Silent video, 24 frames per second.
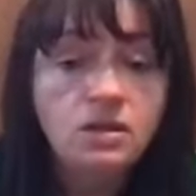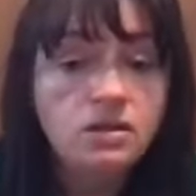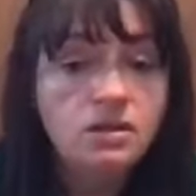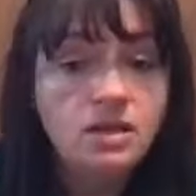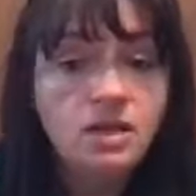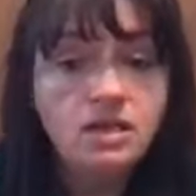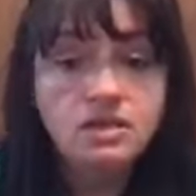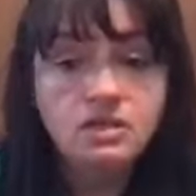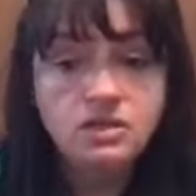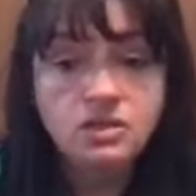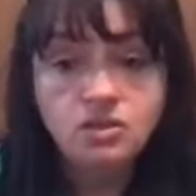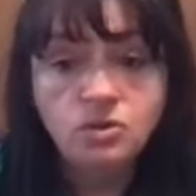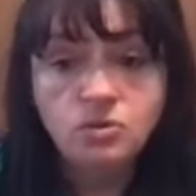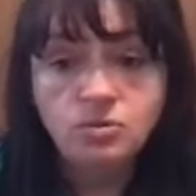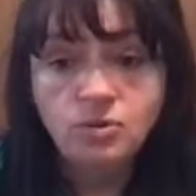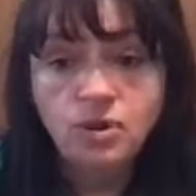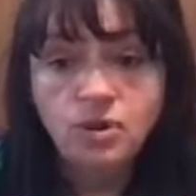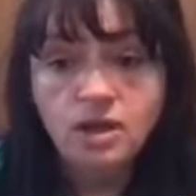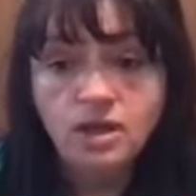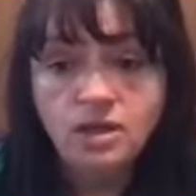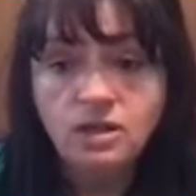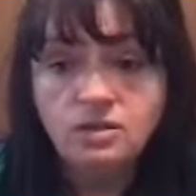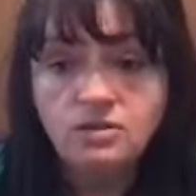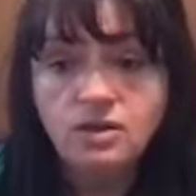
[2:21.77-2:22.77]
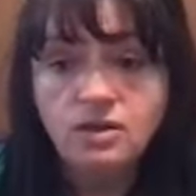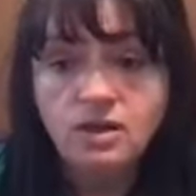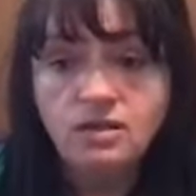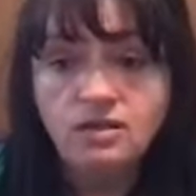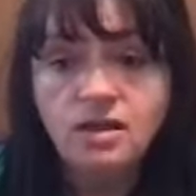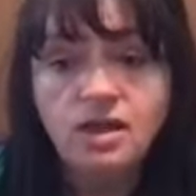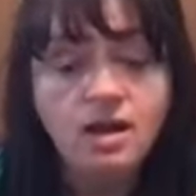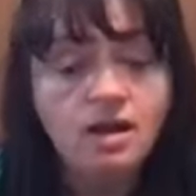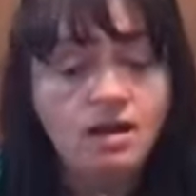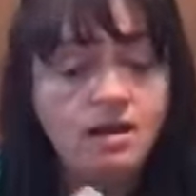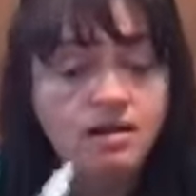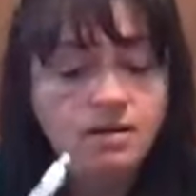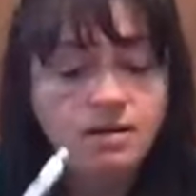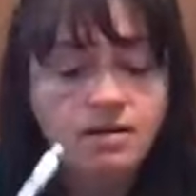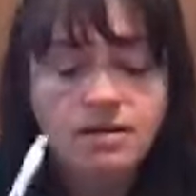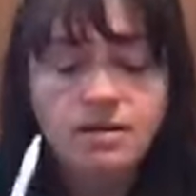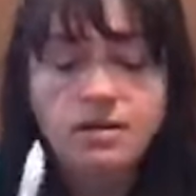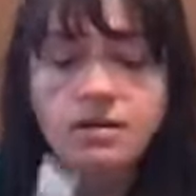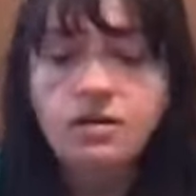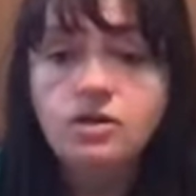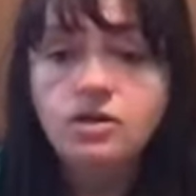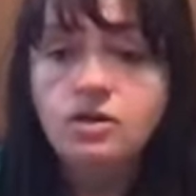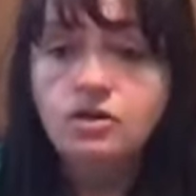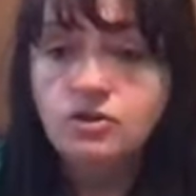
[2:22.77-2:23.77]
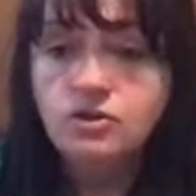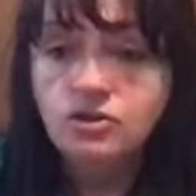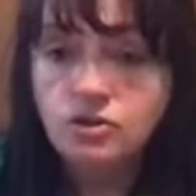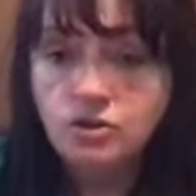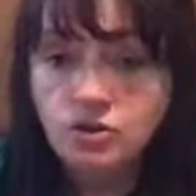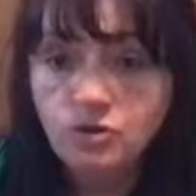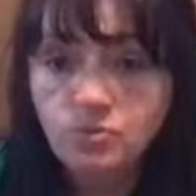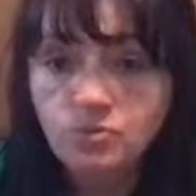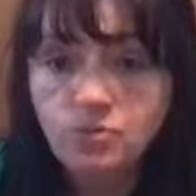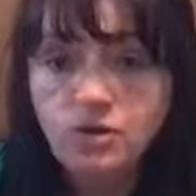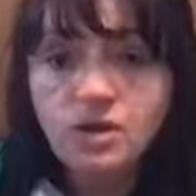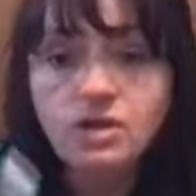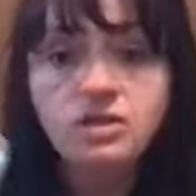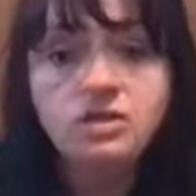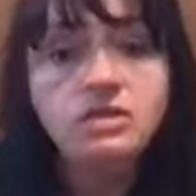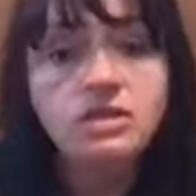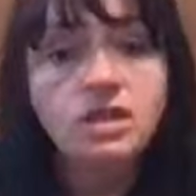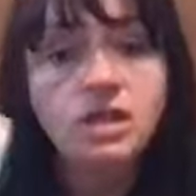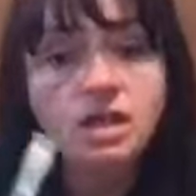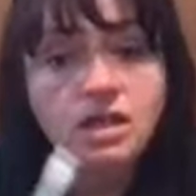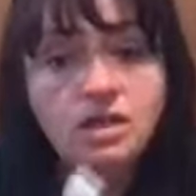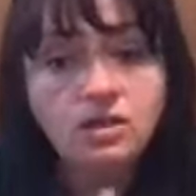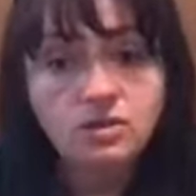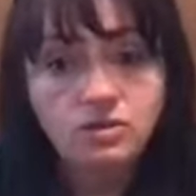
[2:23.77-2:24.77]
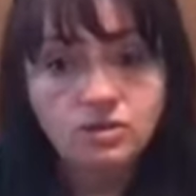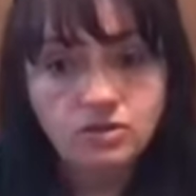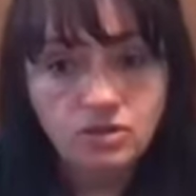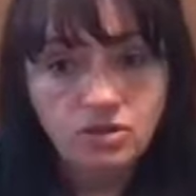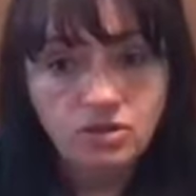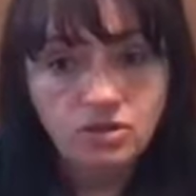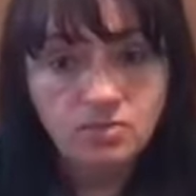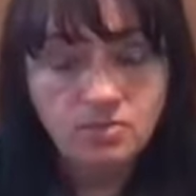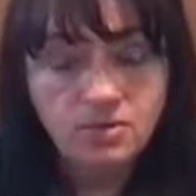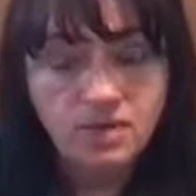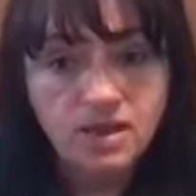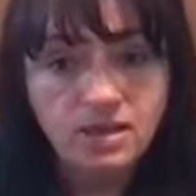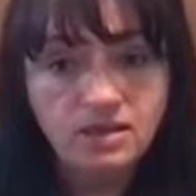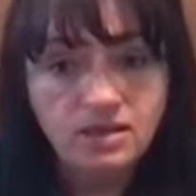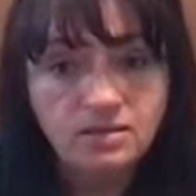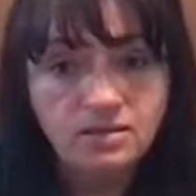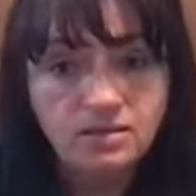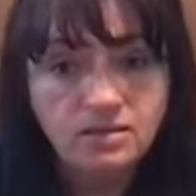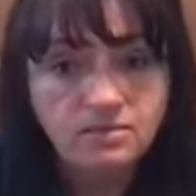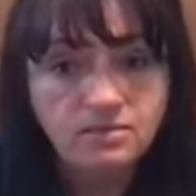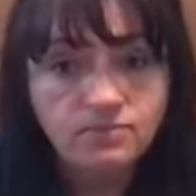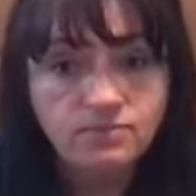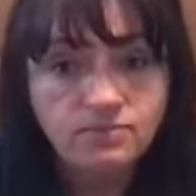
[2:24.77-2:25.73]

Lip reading: That's two products right there, your toothbrush and your toothpaste.